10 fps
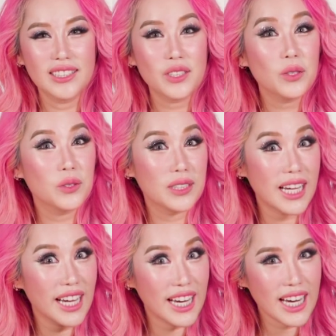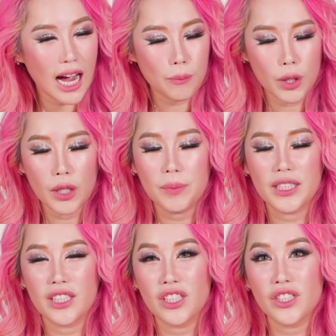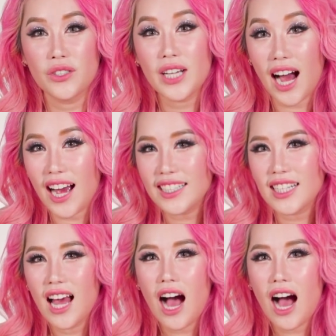so today, I'm gonna be teaching you guys